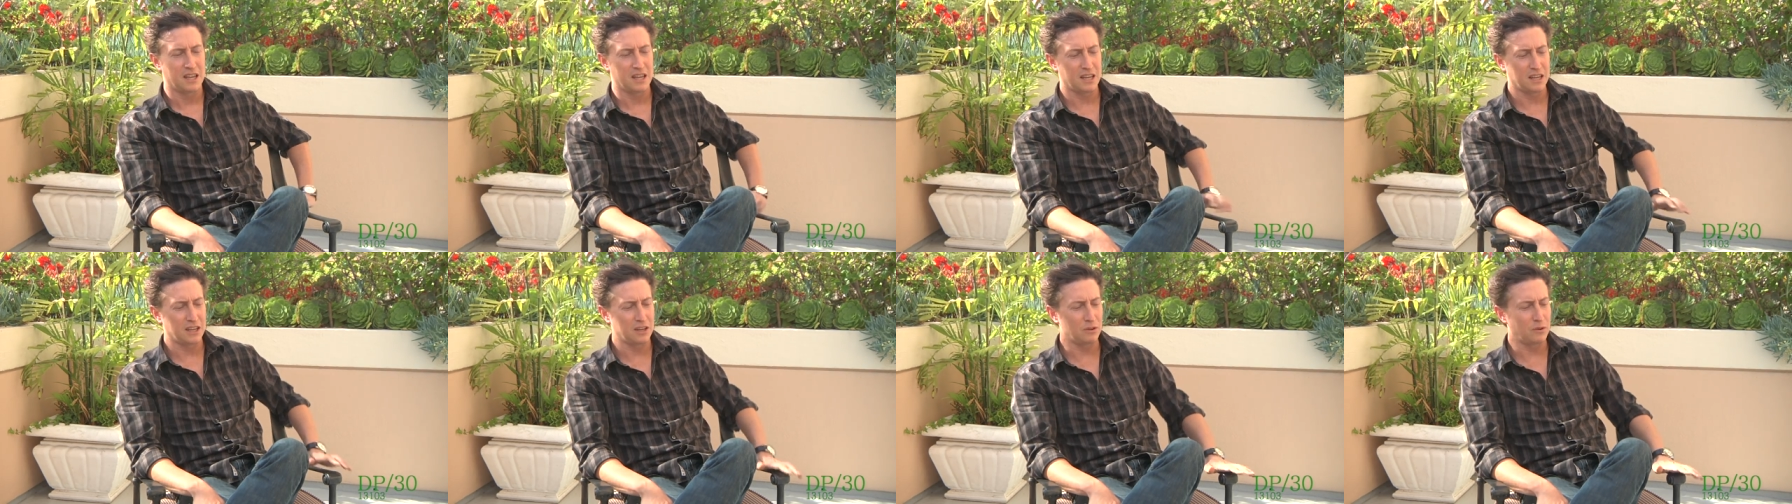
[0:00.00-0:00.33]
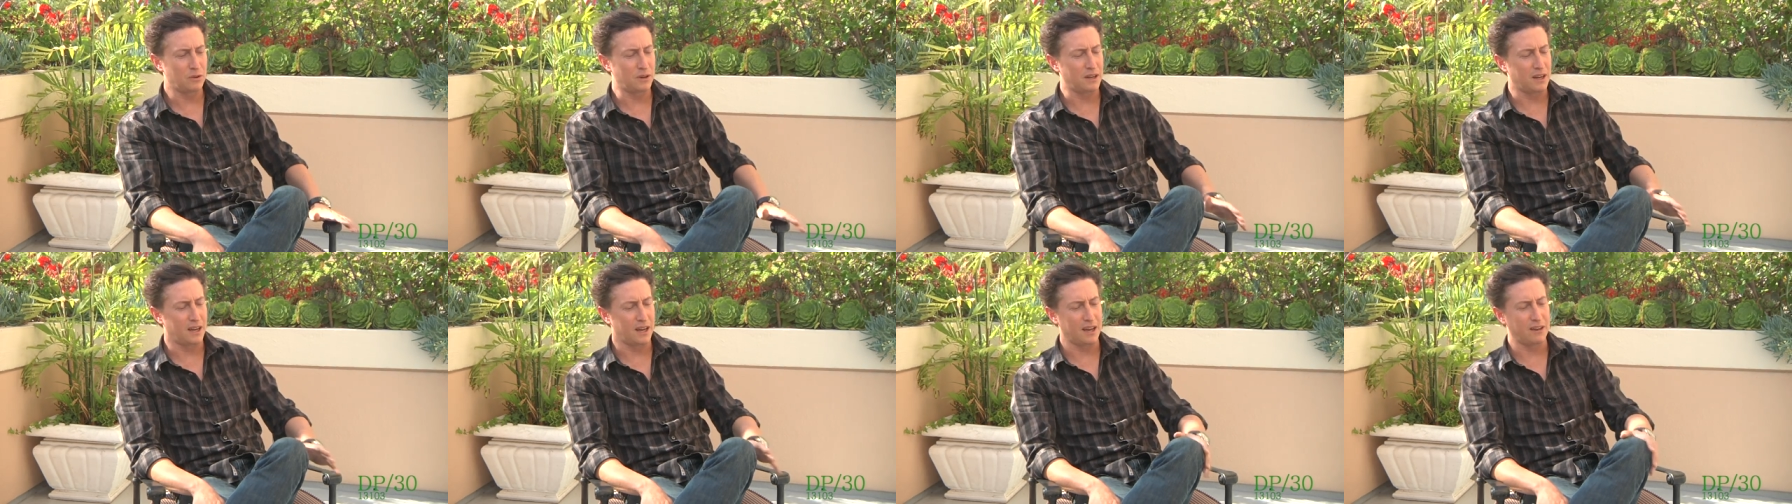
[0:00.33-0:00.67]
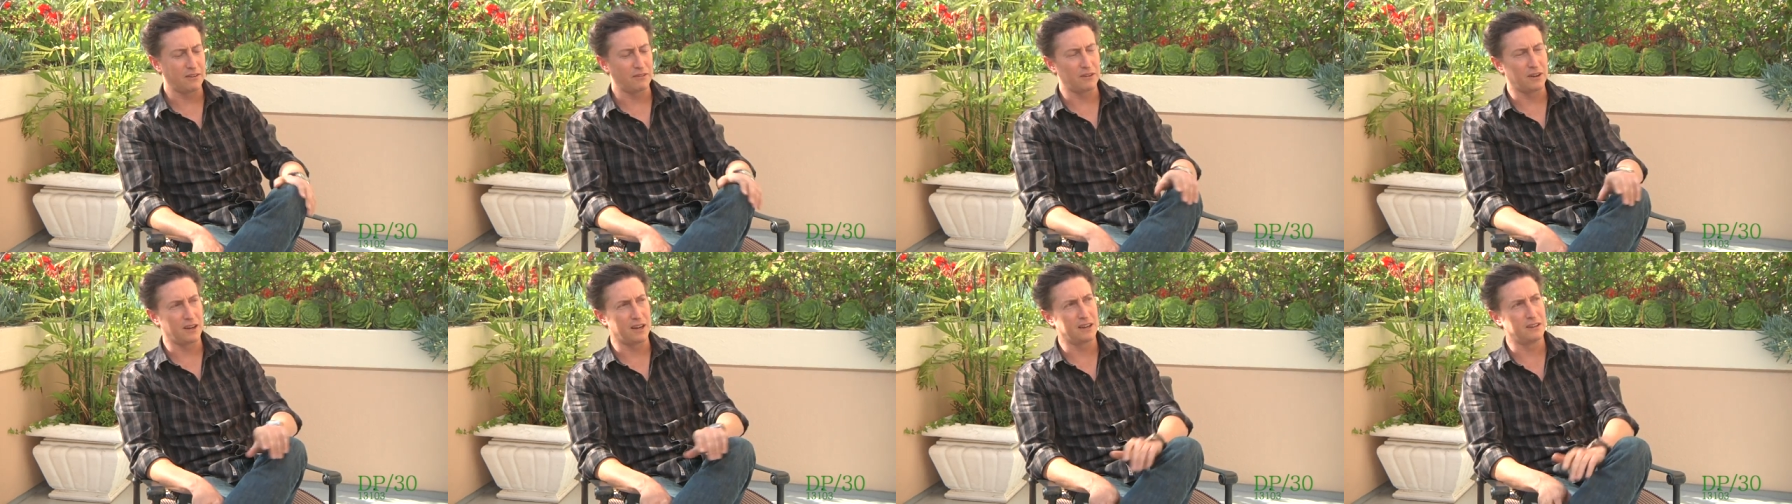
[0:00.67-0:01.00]
Yeah, you know what? I
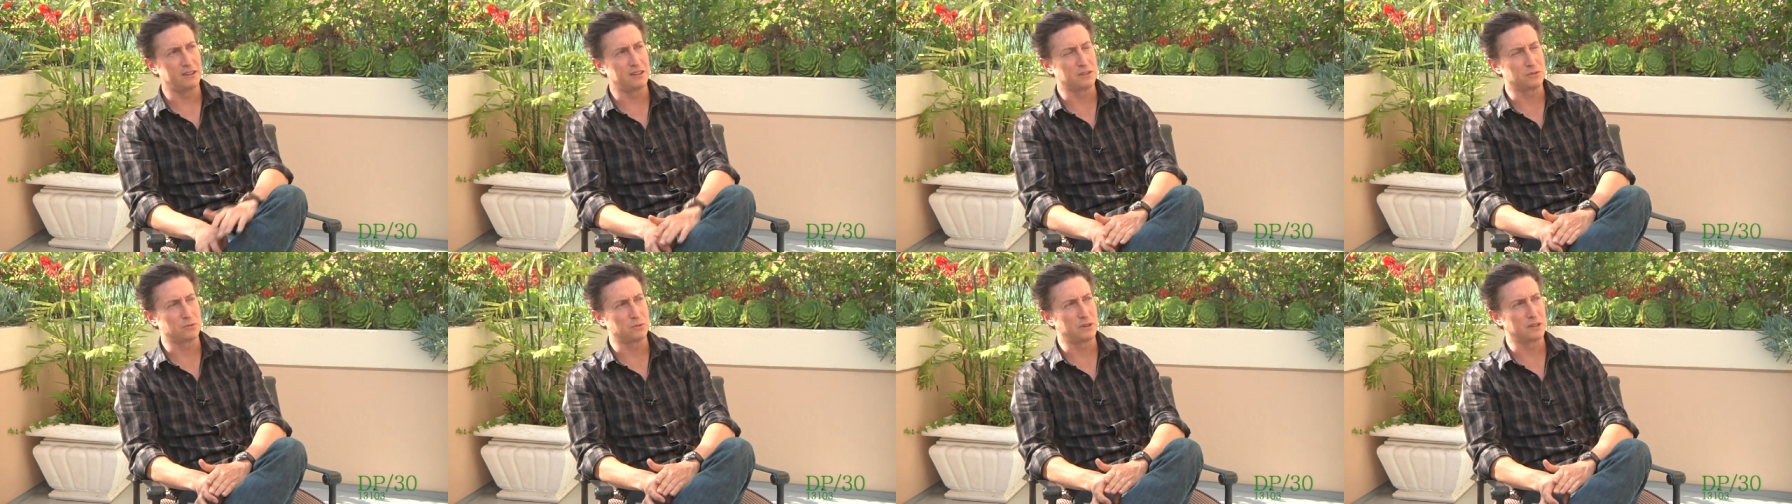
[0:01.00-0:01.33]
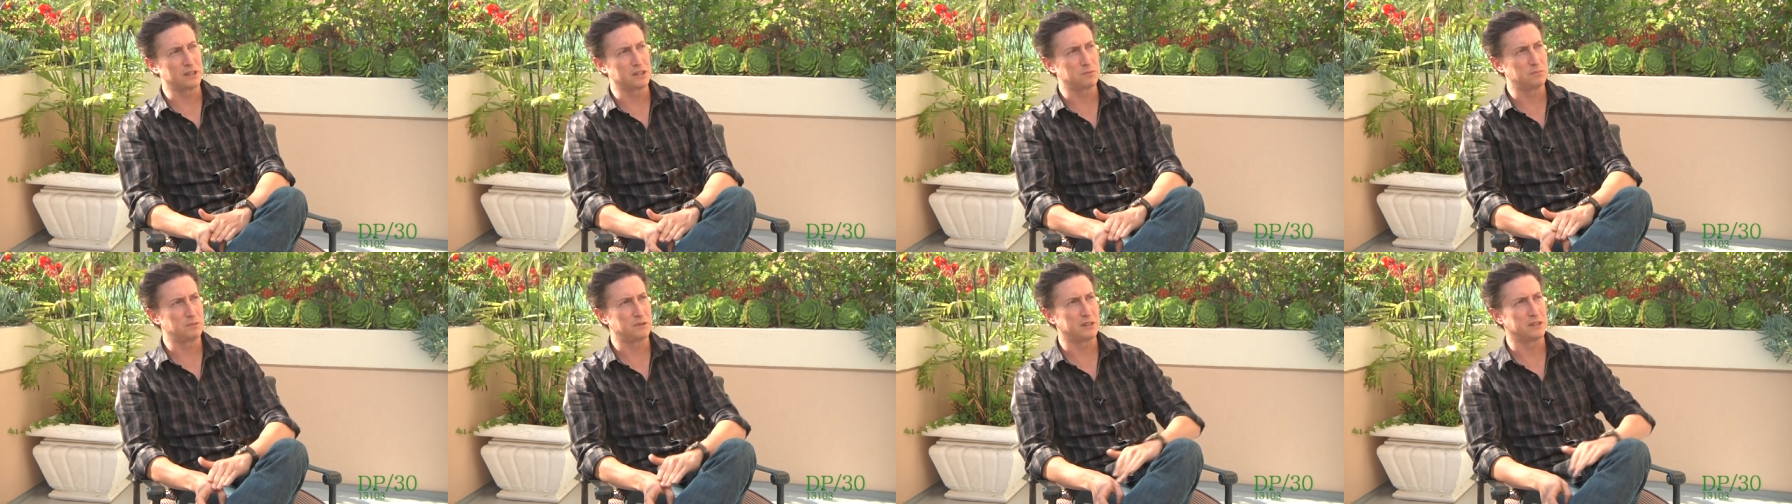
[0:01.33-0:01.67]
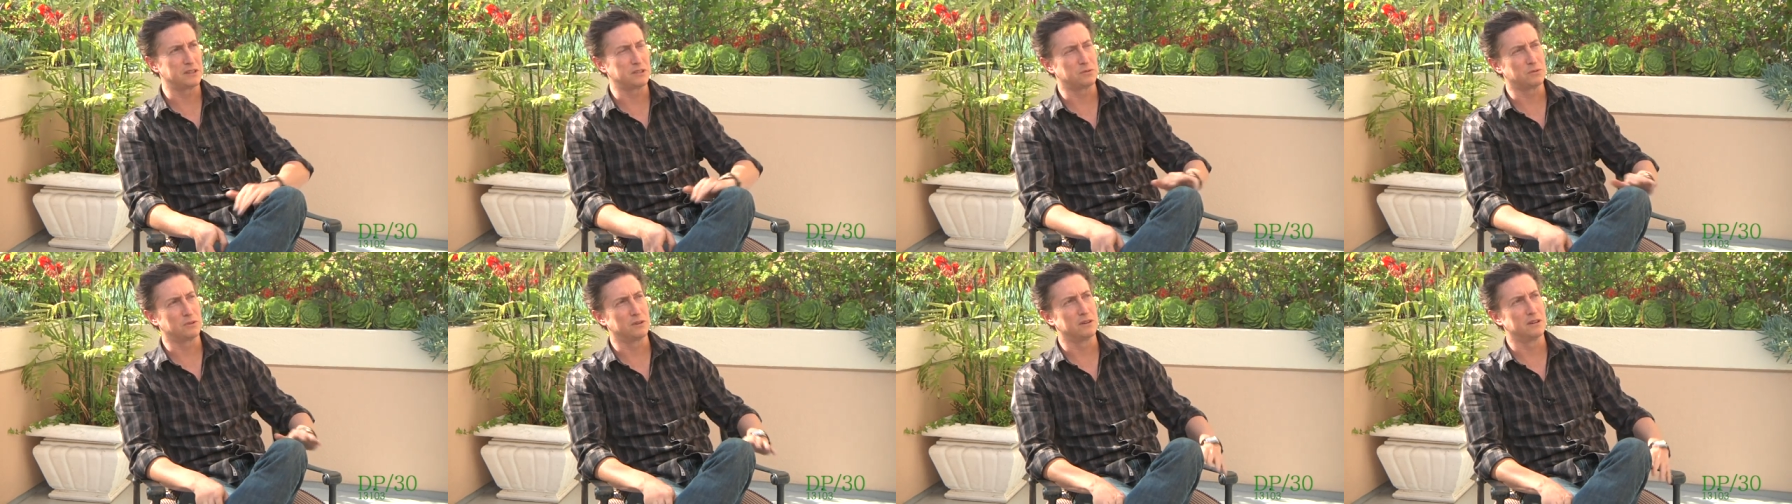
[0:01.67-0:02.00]
have I had this weird
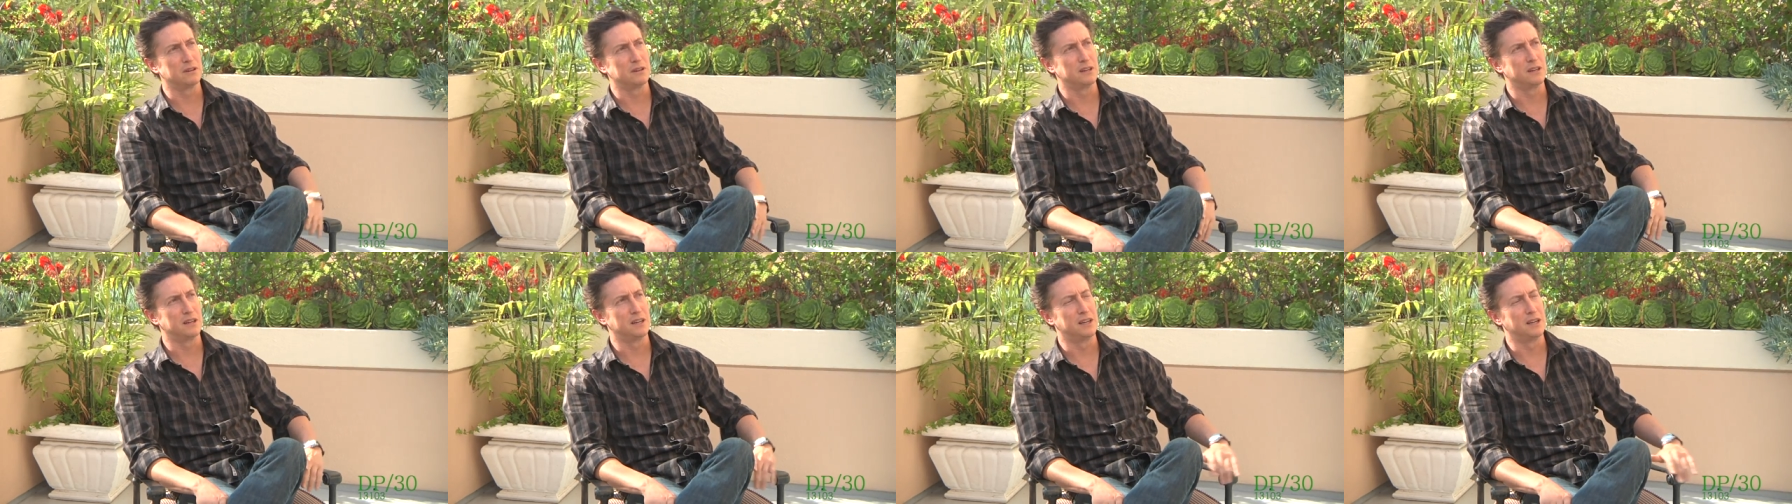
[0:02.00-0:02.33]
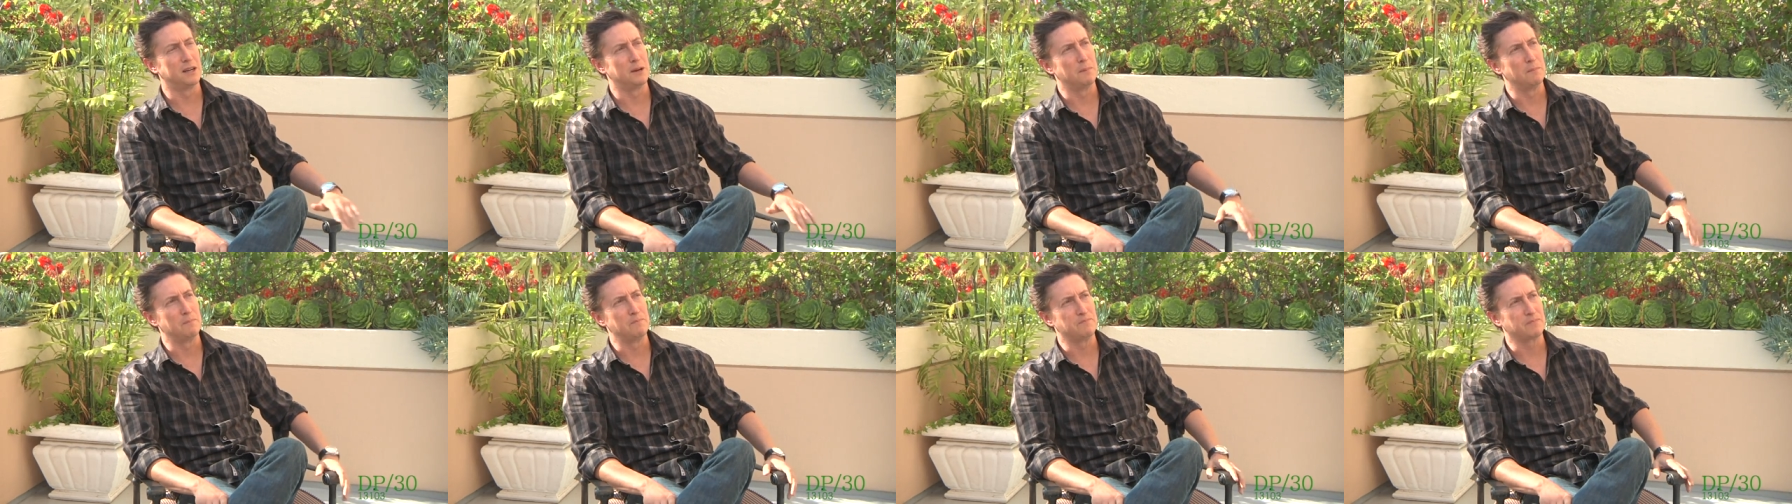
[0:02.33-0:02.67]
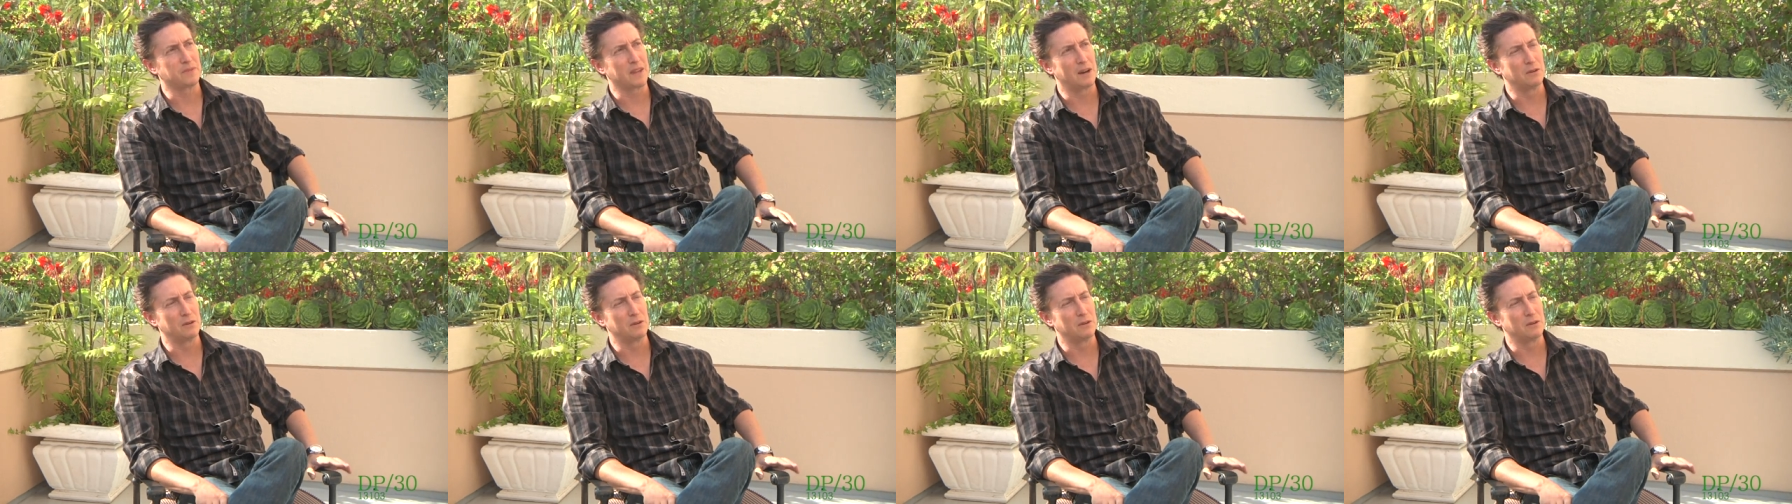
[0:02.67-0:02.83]
experience where um,